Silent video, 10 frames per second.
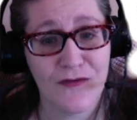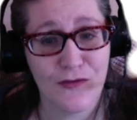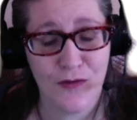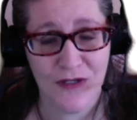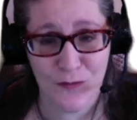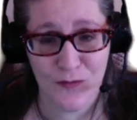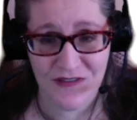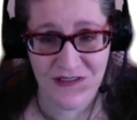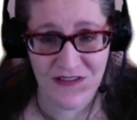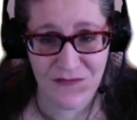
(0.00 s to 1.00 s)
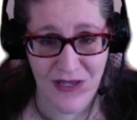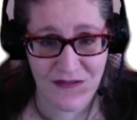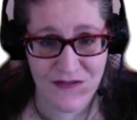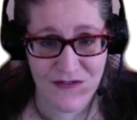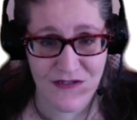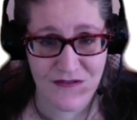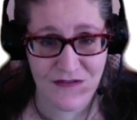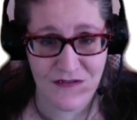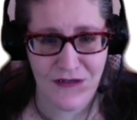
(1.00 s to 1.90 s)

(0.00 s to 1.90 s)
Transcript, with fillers: you can receive messages